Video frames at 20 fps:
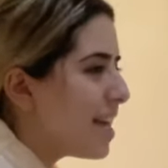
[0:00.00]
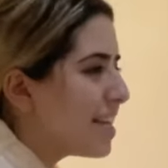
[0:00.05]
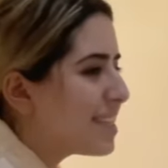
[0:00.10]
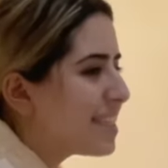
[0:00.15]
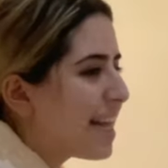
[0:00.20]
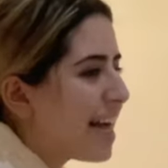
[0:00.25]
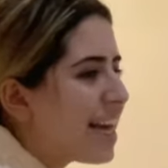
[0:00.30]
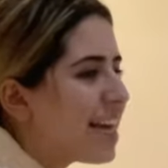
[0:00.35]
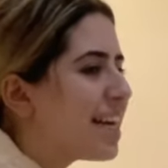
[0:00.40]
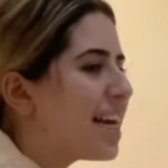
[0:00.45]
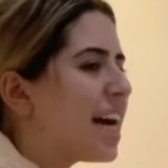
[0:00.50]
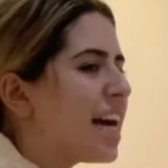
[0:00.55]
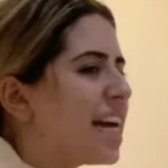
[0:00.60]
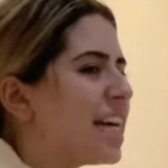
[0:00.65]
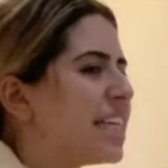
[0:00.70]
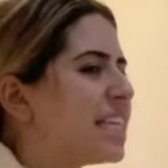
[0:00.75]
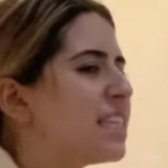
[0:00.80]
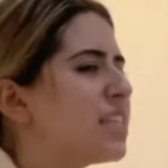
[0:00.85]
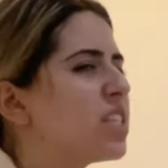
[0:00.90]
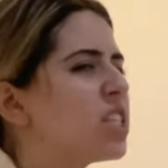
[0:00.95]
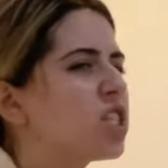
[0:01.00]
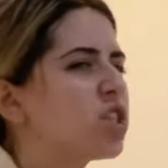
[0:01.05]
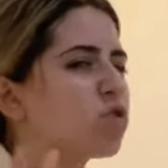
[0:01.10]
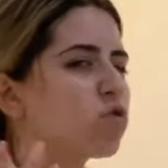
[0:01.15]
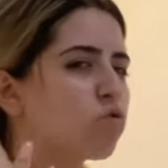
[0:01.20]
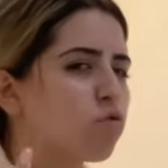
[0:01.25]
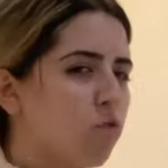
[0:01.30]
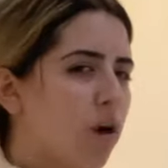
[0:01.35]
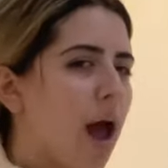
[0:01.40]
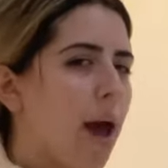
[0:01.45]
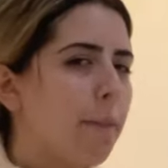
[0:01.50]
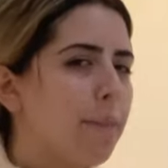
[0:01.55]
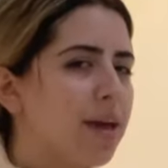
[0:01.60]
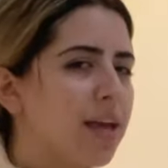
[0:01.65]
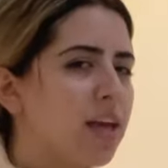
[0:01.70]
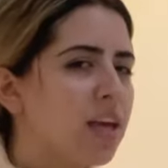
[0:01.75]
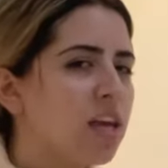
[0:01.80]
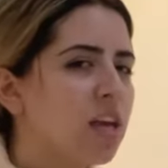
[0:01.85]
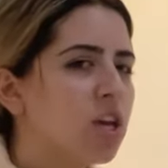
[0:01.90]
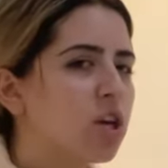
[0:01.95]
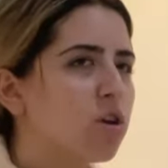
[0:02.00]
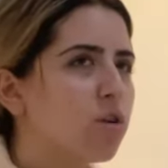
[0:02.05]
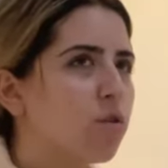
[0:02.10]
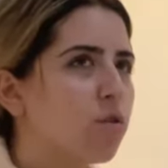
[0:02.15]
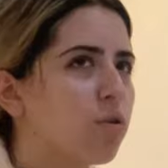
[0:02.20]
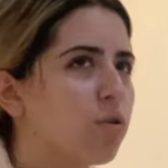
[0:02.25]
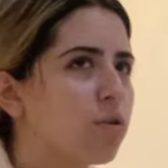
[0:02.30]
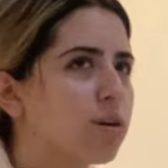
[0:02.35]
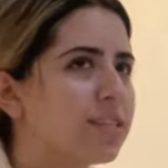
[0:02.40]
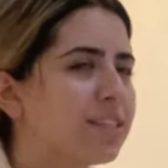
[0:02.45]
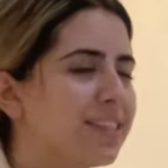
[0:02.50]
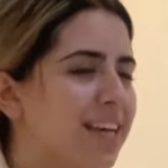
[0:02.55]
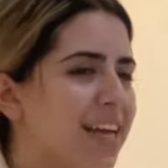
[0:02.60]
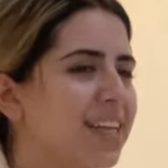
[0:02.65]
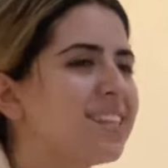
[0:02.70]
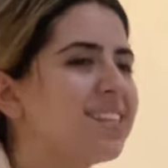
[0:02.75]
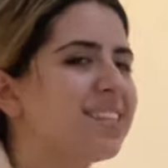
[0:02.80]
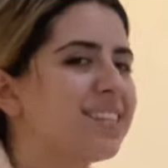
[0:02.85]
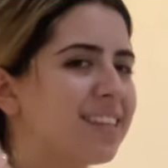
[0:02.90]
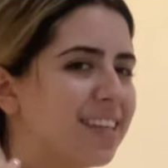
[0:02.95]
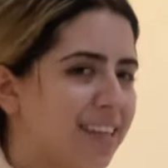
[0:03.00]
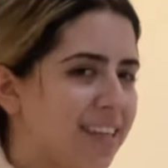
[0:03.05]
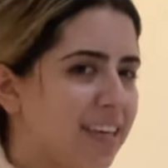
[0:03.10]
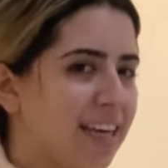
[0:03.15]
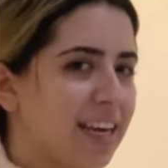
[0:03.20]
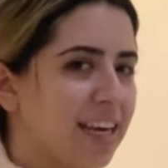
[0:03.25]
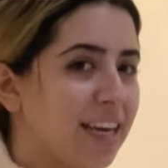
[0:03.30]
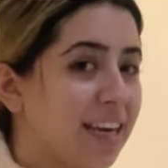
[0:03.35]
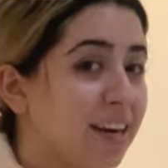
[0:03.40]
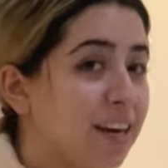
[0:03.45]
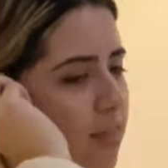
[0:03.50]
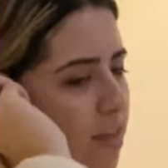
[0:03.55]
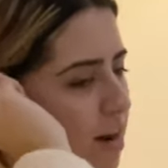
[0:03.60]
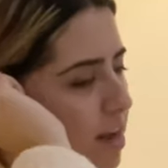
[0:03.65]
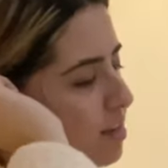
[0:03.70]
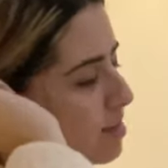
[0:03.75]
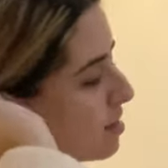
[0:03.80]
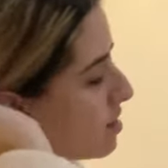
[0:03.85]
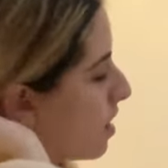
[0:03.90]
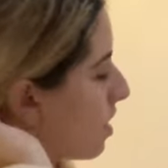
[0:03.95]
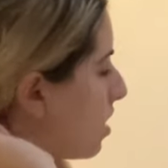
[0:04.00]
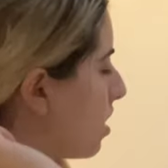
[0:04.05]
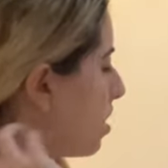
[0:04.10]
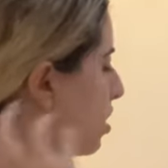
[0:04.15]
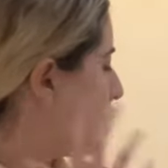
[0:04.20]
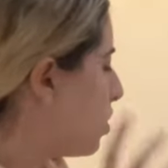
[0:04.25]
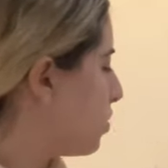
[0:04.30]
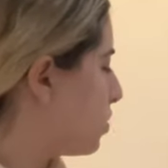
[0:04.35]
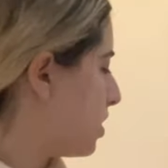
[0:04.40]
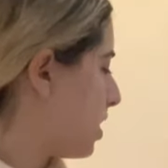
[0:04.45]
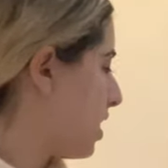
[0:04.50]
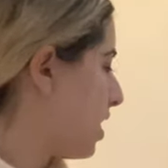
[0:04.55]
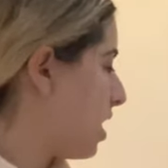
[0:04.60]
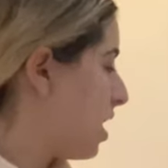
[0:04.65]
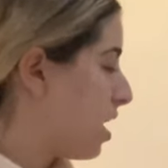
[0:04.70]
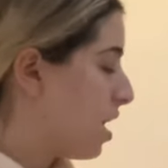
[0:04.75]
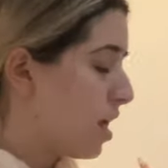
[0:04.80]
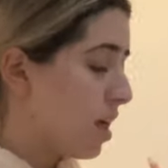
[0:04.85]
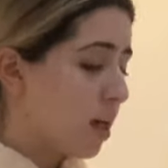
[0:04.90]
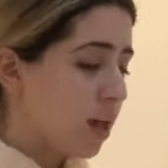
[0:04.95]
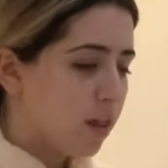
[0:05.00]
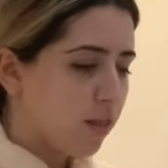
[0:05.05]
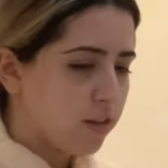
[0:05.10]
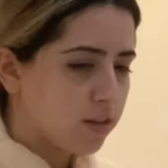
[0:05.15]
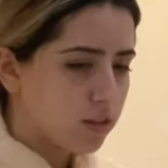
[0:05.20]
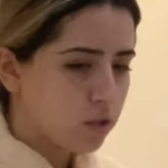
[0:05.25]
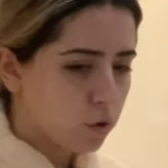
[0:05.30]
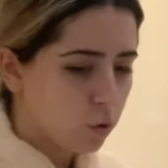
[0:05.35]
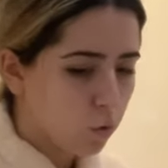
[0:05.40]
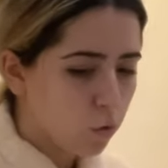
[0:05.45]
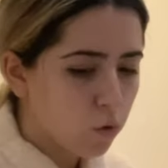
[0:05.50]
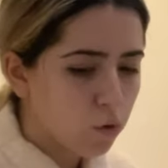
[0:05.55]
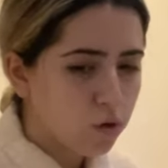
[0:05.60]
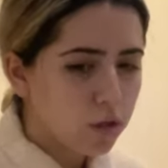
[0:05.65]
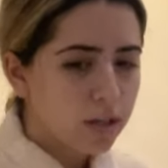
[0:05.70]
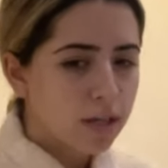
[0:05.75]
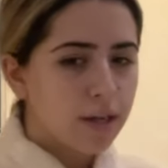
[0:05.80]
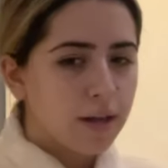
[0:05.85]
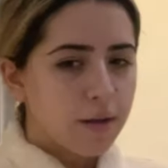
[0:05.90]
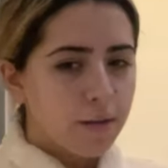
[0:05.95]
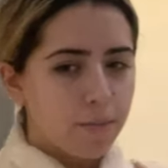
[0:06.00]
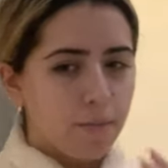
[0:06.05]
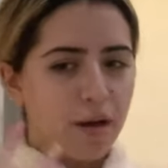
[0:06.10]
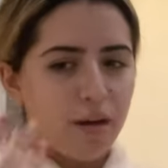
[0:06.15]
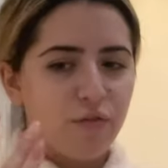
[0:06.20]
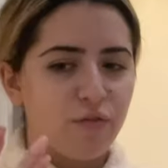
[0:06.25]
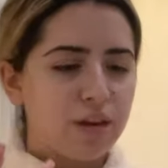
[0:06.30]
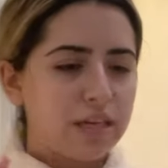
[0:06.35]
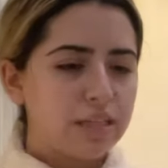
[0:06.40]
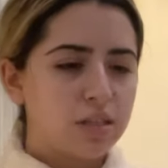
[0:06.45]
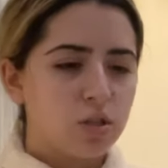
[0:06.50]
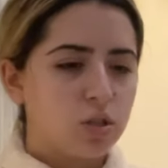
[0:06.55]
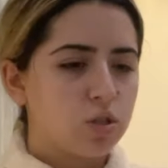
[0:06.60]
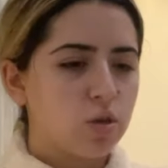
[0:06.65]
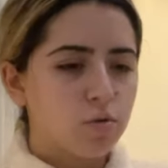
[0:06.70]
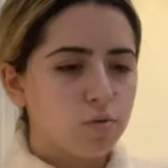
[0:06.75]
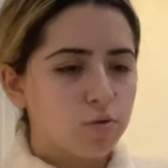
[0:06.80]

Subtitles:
it's like scrubbing your dead skin that I started using the tool. My face is so